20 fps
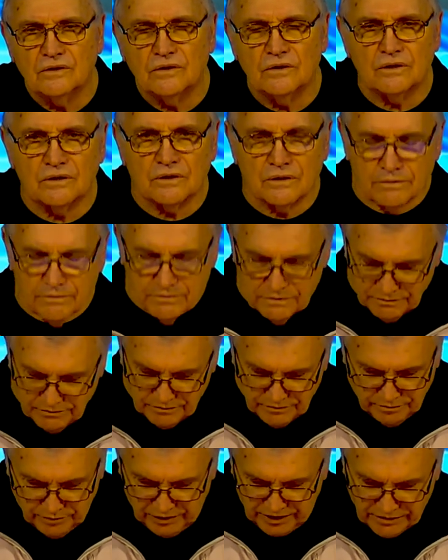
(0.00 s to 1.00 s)
Uh,
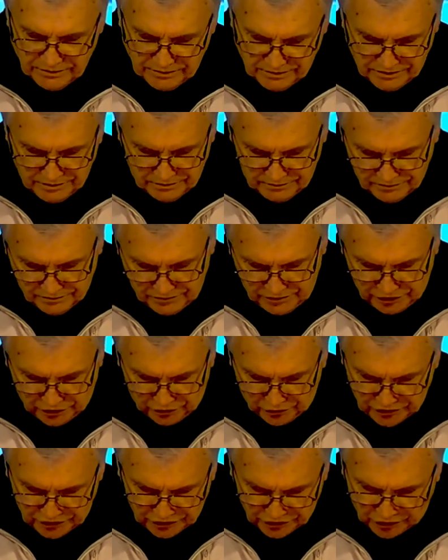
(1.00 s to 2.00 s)
but, you know,
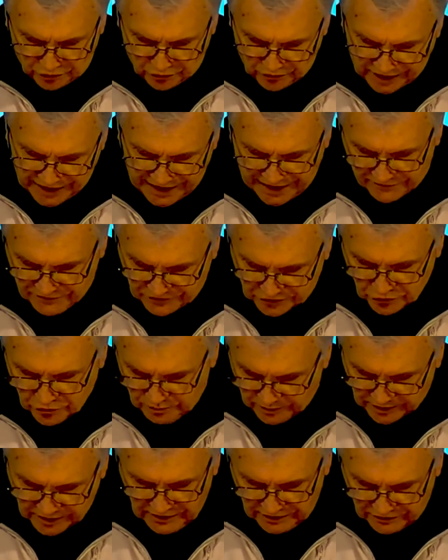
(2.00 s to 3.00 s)
you don't have to,
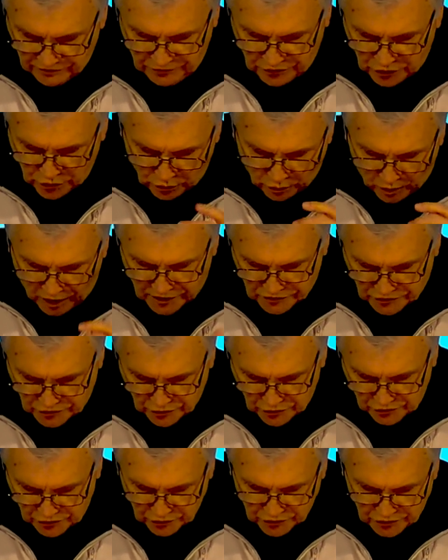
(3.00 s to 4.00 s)
but if you want to,
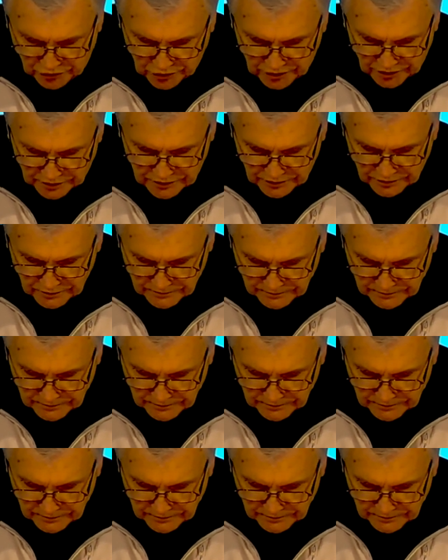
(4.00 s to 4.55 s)
you could.